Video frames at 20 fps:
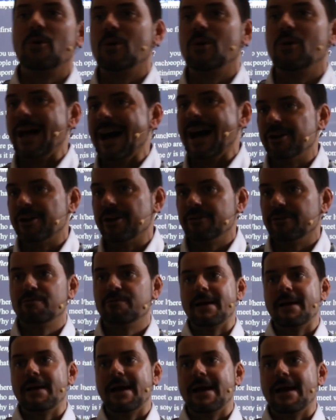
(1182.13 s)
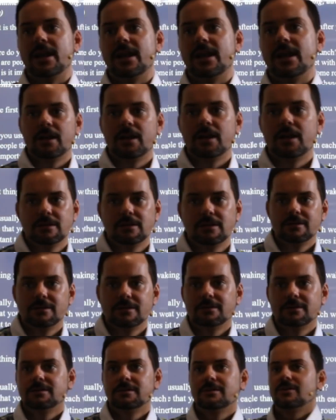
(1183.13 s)
out of bed.
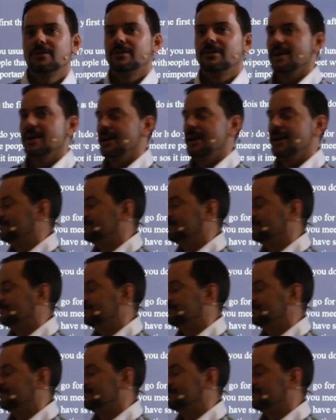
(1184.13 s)
Okay.